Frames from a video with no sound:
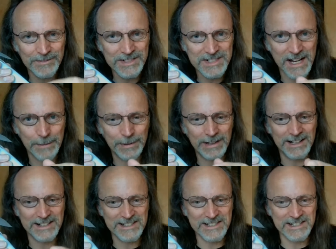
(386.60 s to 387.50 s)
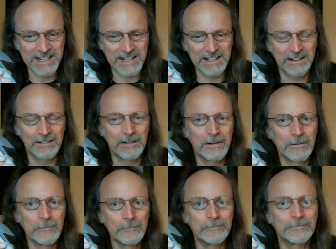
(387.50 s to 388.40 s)
stabilizers in.
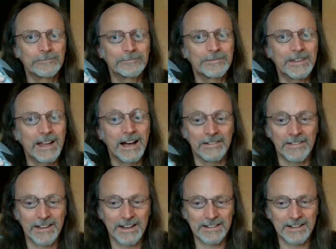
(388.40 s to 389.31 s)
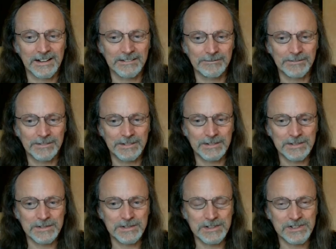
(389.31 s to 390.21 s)
And then
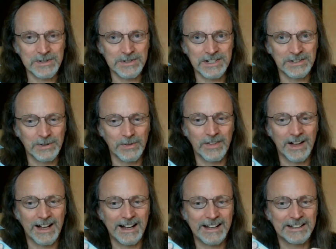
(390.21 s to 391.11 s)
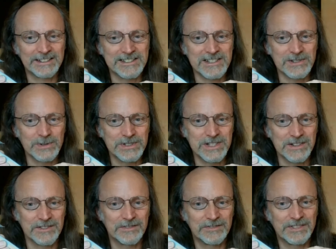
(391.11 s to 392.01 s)
as soon as I'd done that, I had to sort
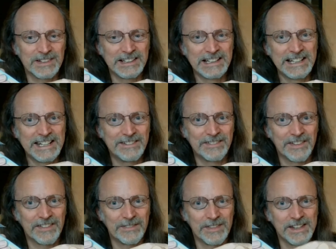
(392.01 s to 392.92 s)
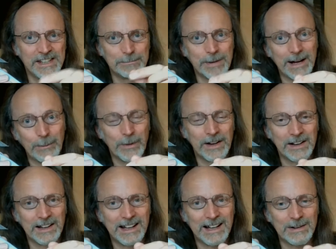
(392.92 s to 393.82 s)
of lever the back
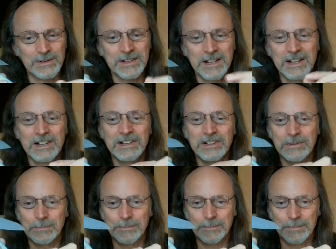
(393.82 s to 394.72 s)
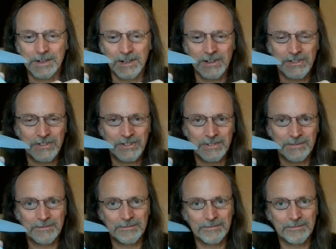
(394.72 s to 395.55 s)
wheel out, because